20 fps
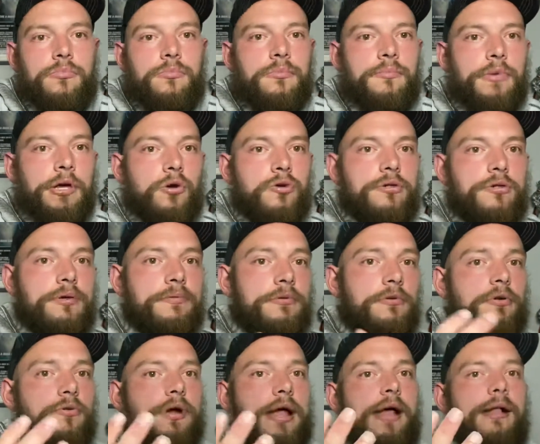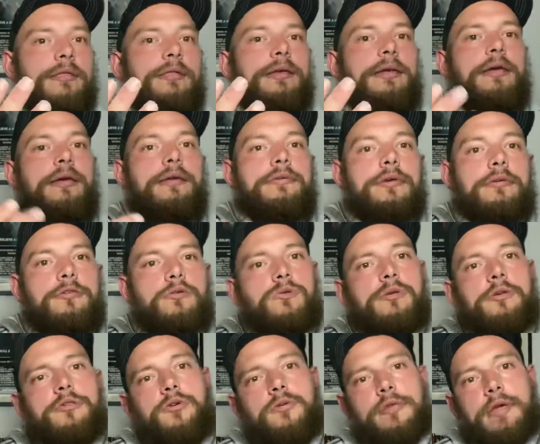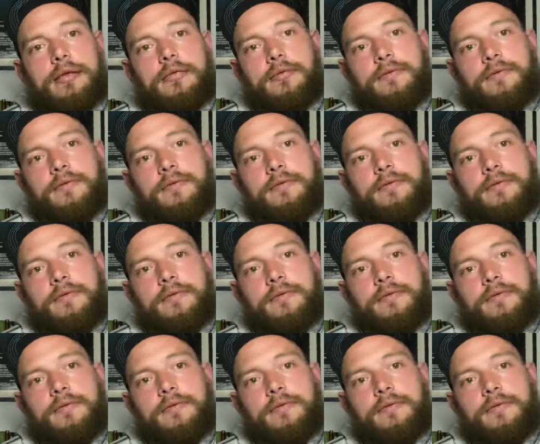Because the reality is, as soon as you take the